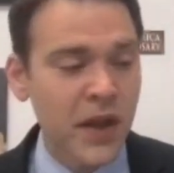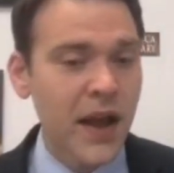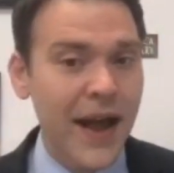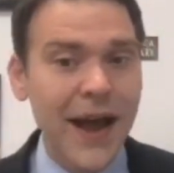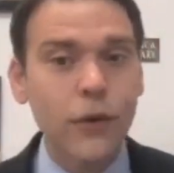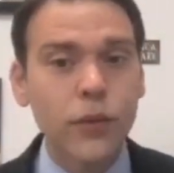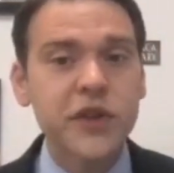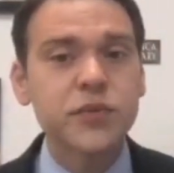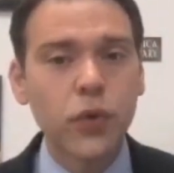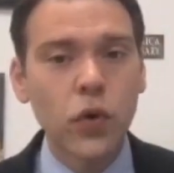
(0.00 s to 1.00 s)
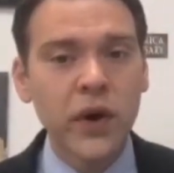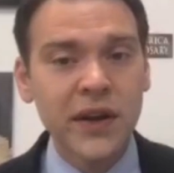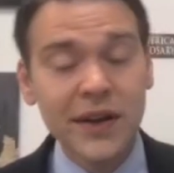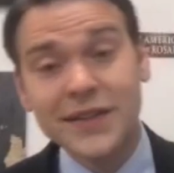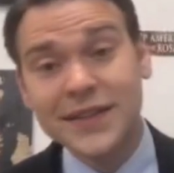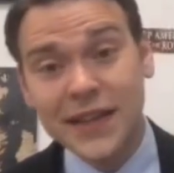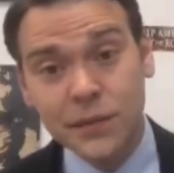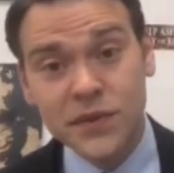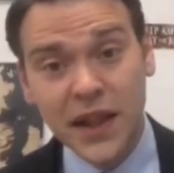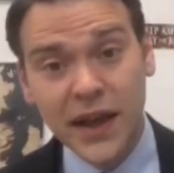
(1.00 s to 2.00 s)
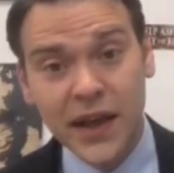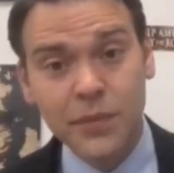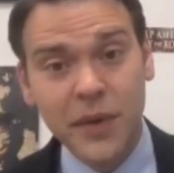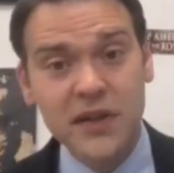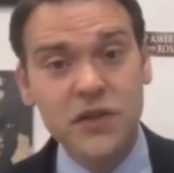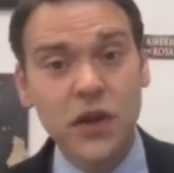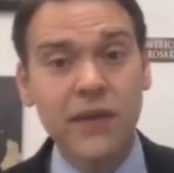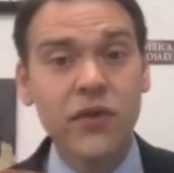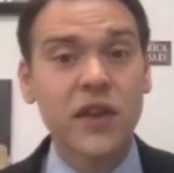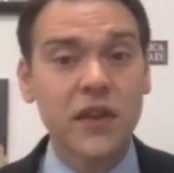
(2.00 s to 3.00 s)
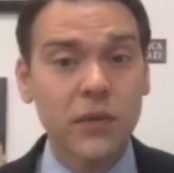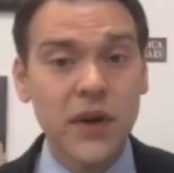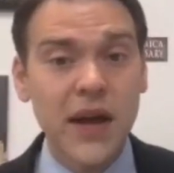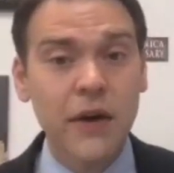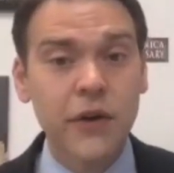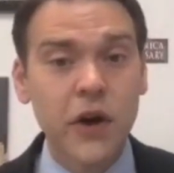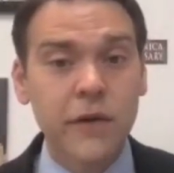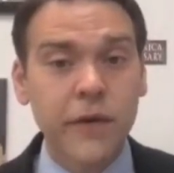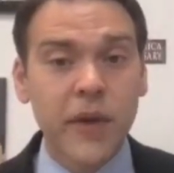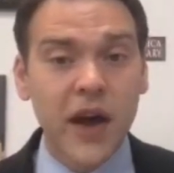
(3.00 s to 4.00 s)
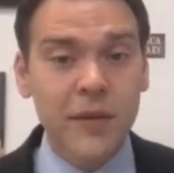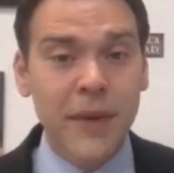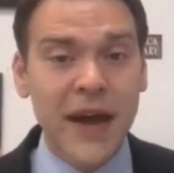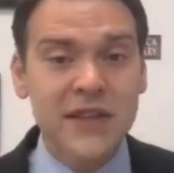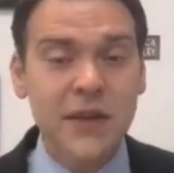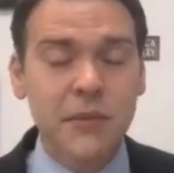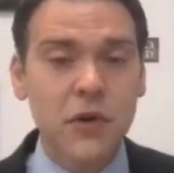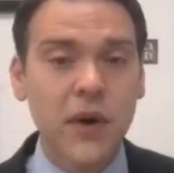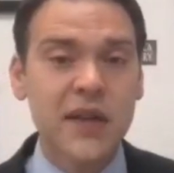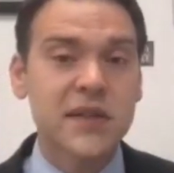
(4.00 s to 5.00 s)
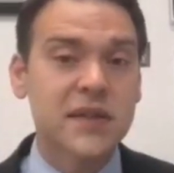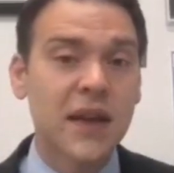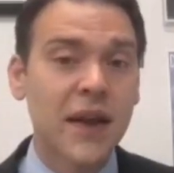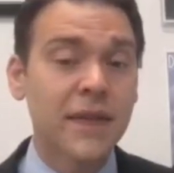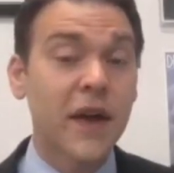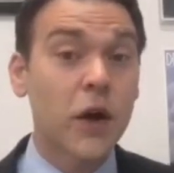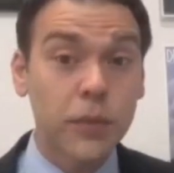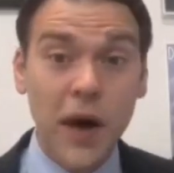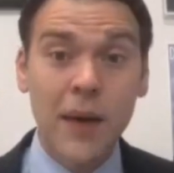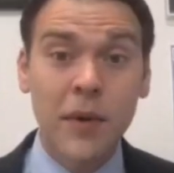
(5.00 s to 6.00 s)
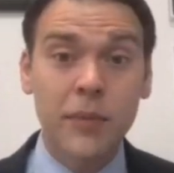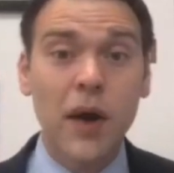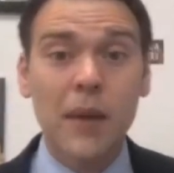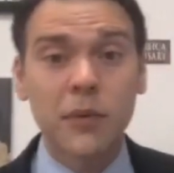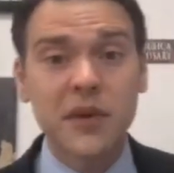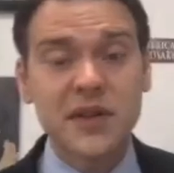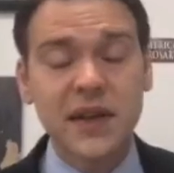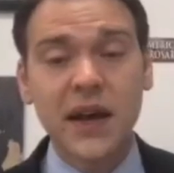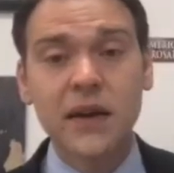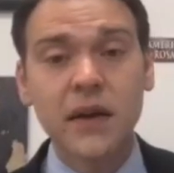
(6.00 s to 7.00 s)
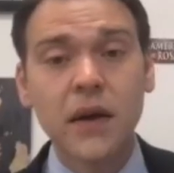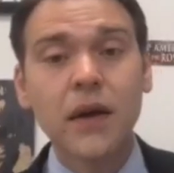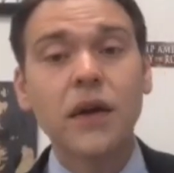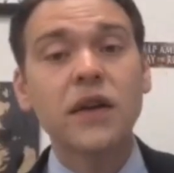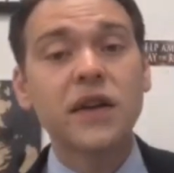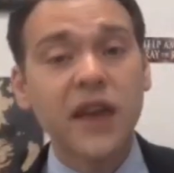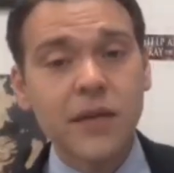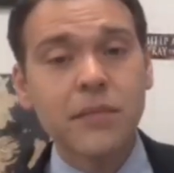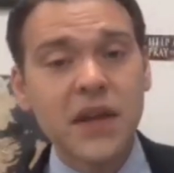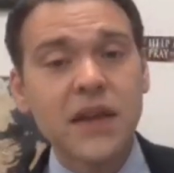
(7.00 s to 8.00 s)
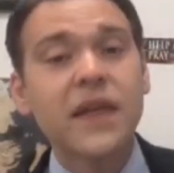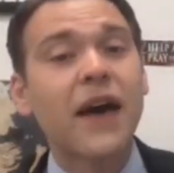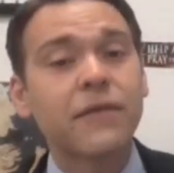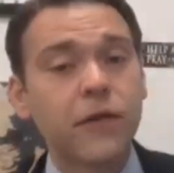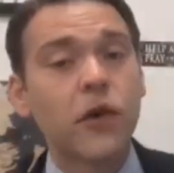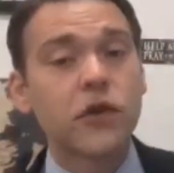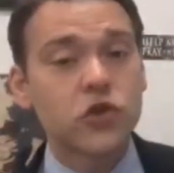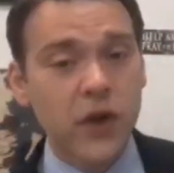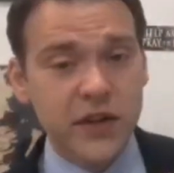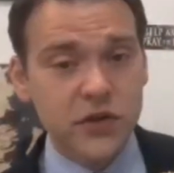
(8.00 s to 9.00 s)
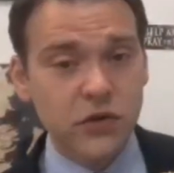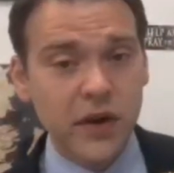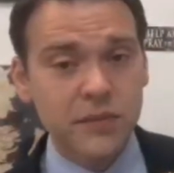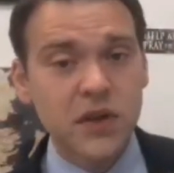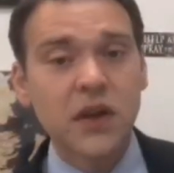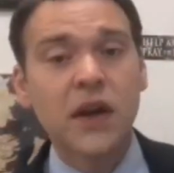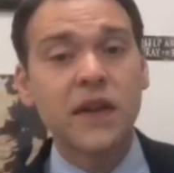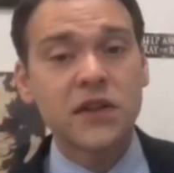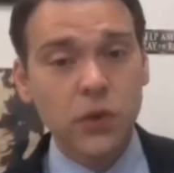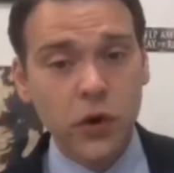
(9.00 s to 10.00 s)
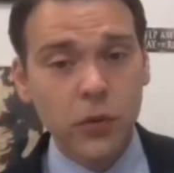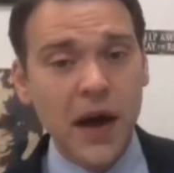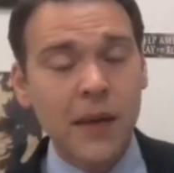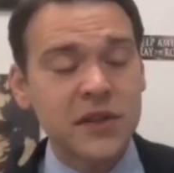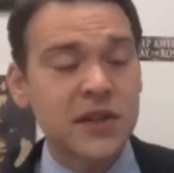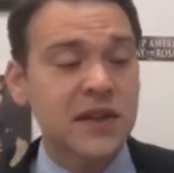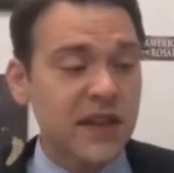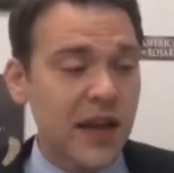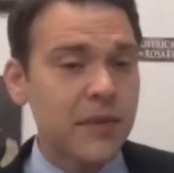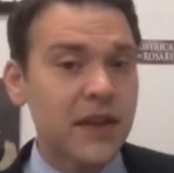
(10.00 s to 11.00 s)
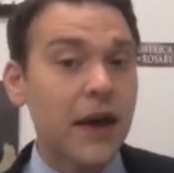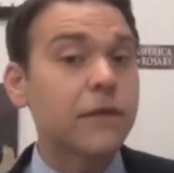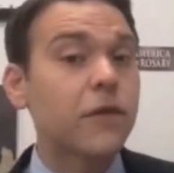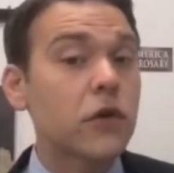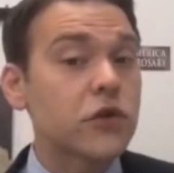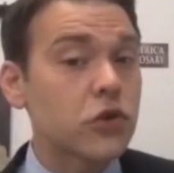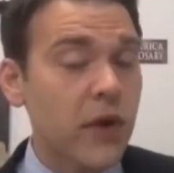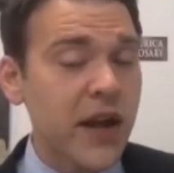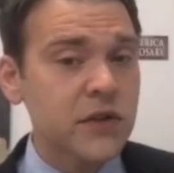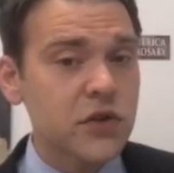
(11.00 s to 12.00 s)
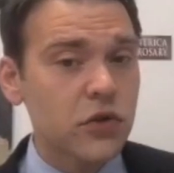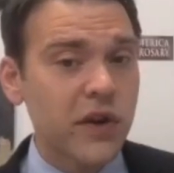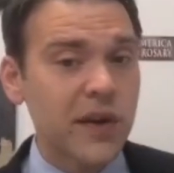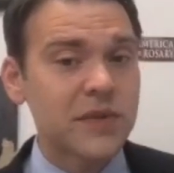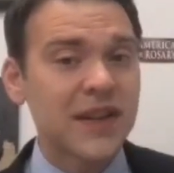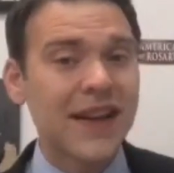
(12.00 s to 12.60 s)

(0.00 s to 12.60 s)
at which point it seems like, based on everything that we now know from the unmasking requests, that Obama probably said, get me that full transcript. And then so when Obama says, get me that full transcript,